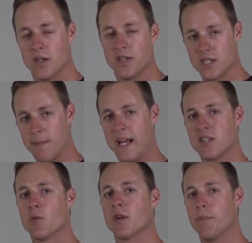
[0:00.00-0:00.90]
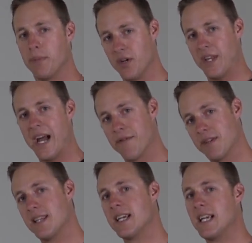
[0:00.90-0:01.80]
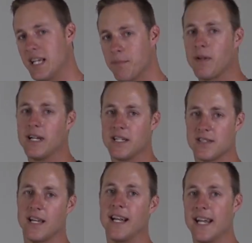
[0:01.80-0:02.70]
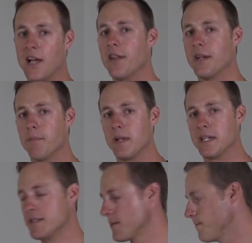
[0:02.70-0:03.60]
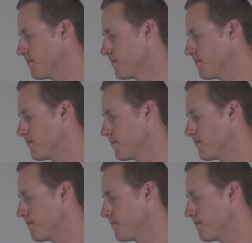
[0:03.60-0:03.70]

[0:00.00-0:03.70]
This mantle, we're going to build everything in place and nail it in place.